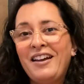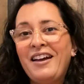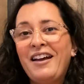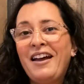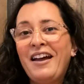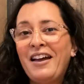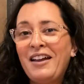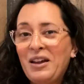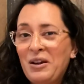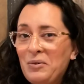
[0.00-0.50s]

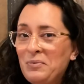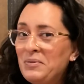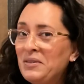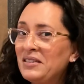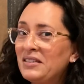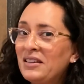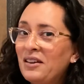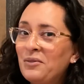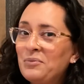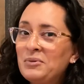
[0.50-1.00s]
I hope
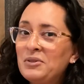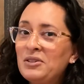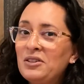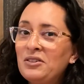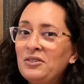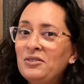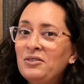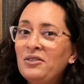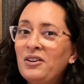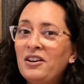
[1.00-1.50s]
this helps
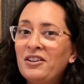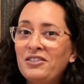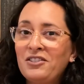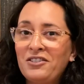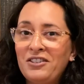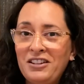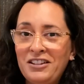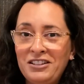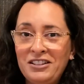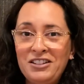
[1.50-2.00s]
you on your
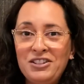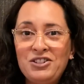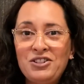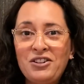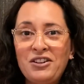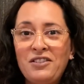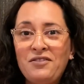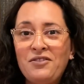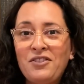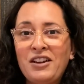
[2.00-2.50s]
healing
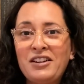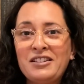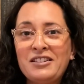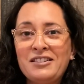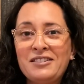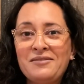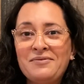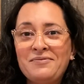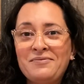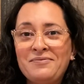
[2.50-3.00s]
journey, friends.
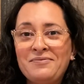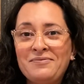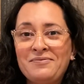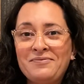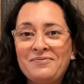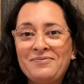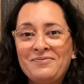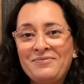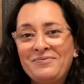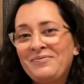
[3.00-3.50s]

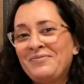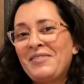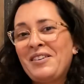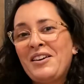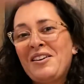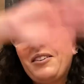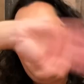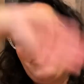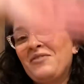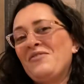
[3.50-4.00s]

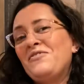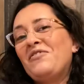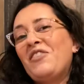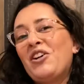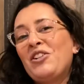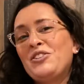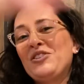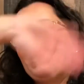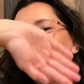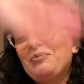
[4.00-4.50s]

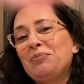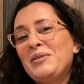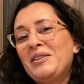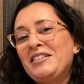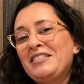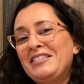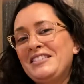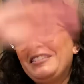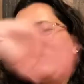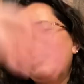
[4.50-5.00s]
Follow your
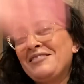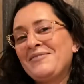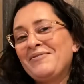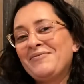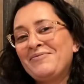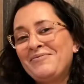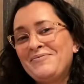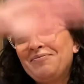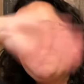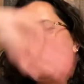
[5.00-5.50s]
bliss
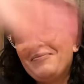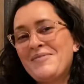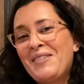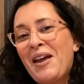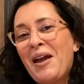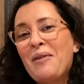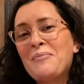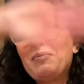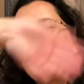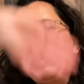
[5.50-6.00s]

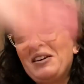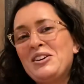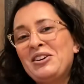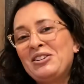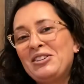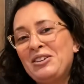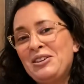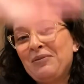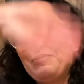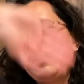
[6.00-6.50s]
and be good
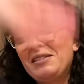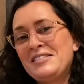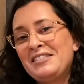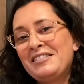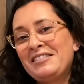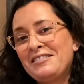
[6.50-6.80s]
humans.